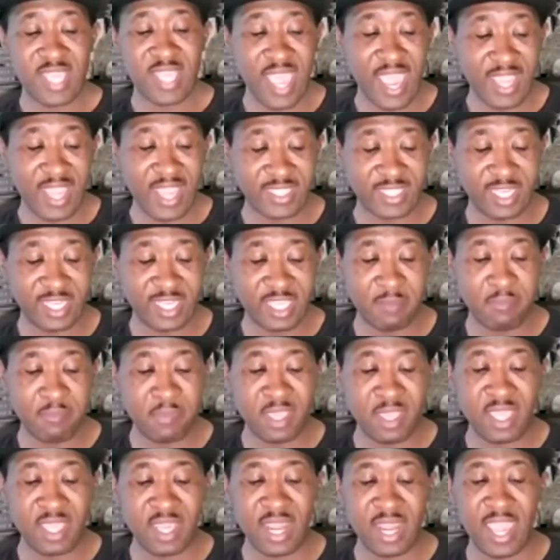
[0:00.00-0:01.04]
actually
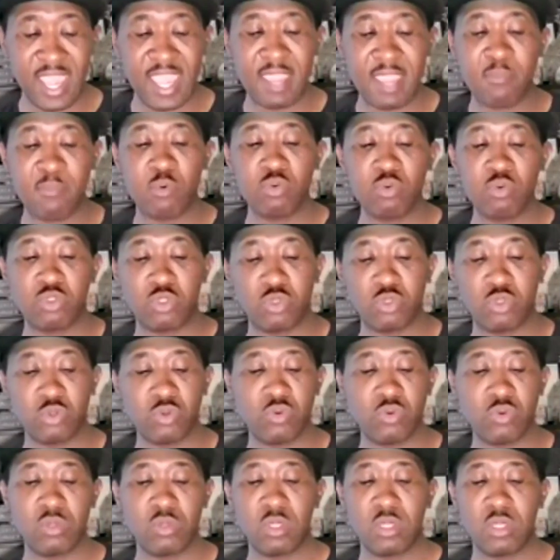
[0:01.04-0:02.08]
being able
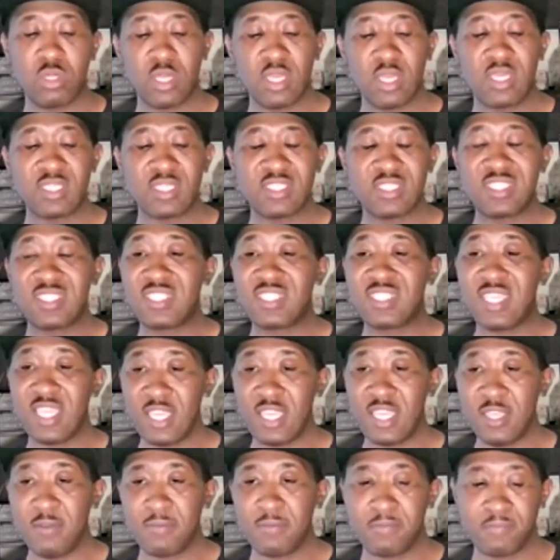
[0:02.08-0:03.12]
to
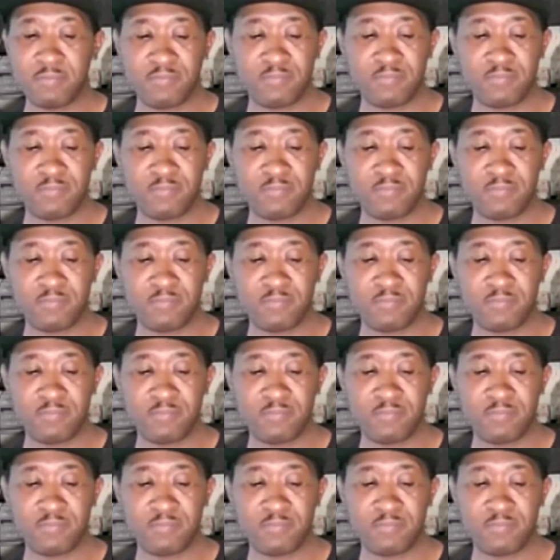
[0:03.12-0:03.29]
see